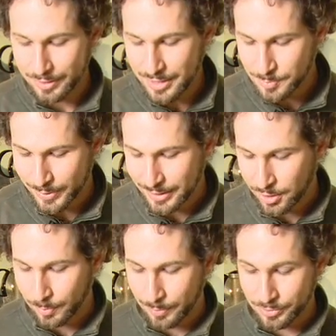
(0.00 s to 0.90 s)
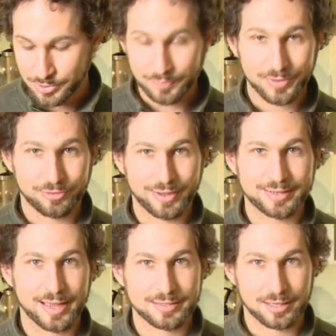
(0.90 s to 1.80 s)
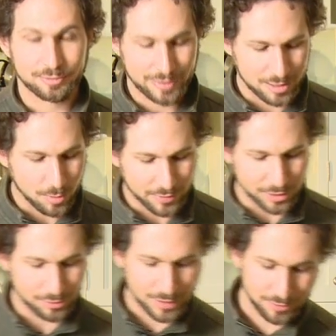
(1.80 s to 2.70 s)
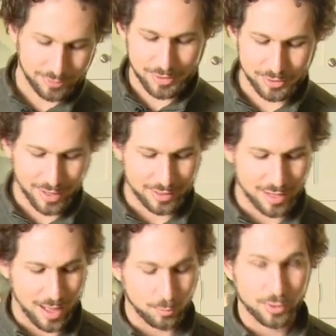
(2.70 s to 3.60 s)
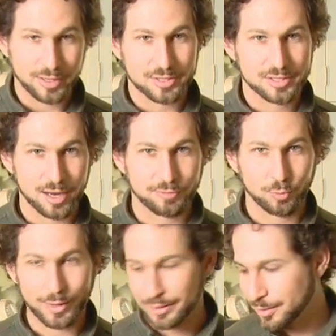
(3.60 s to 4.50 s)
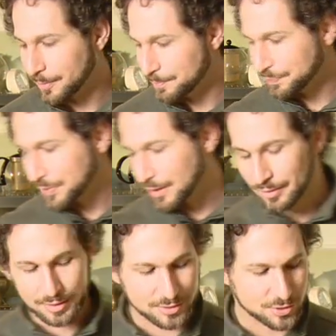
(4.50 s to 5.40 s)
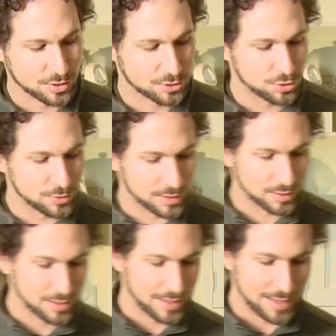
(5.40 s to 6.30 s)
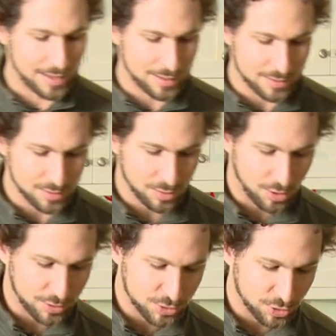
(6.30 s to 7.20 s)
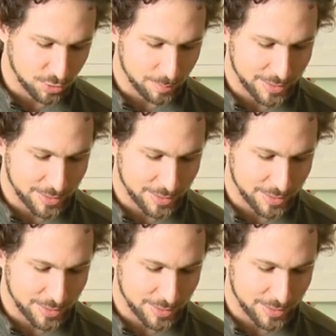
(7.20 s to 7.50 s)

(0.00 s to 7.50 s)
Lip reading: these piquillo peppers, fantastic. Found them on theingredientfinder.com. We're going to stuff with this tuna and artichoke